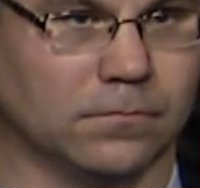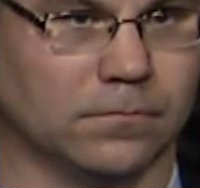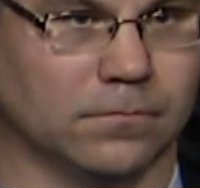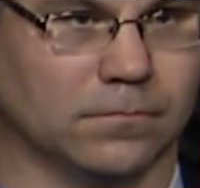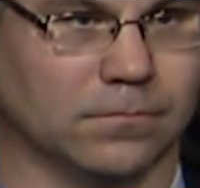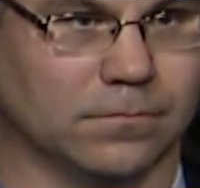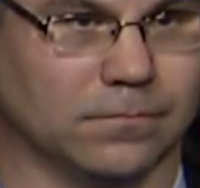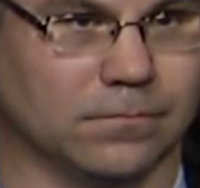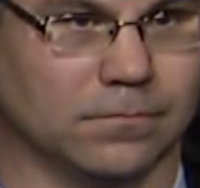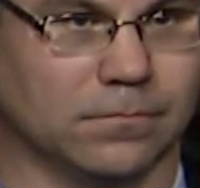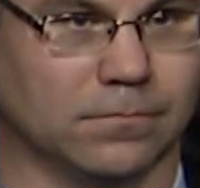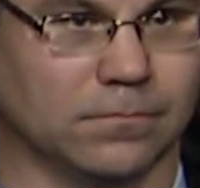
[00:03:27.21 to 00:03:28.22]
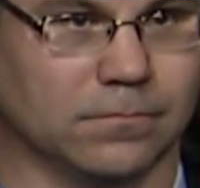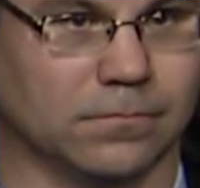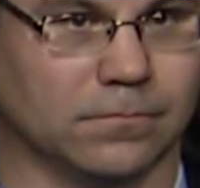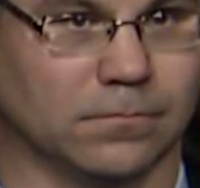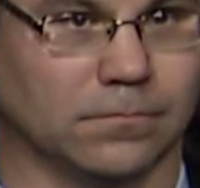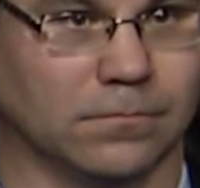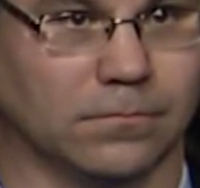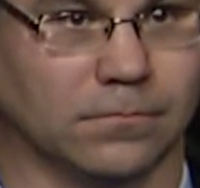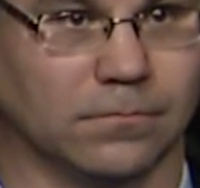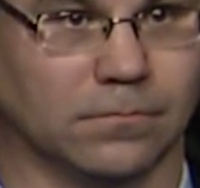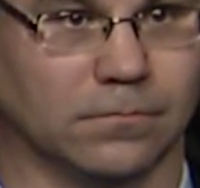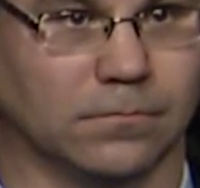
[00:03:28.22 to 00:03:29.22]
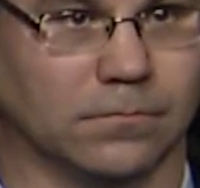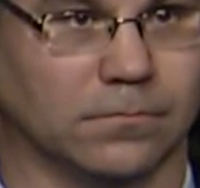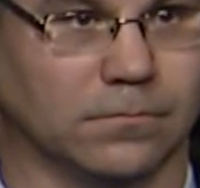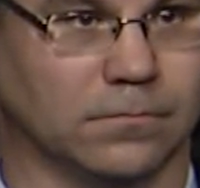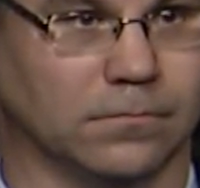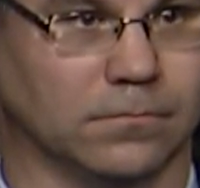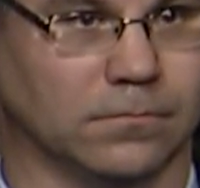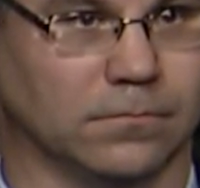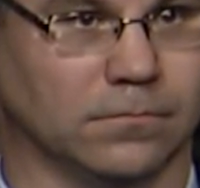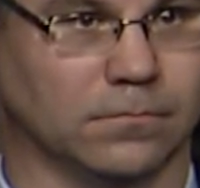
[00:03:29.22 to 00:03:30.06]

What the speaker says: This person isn't speaking.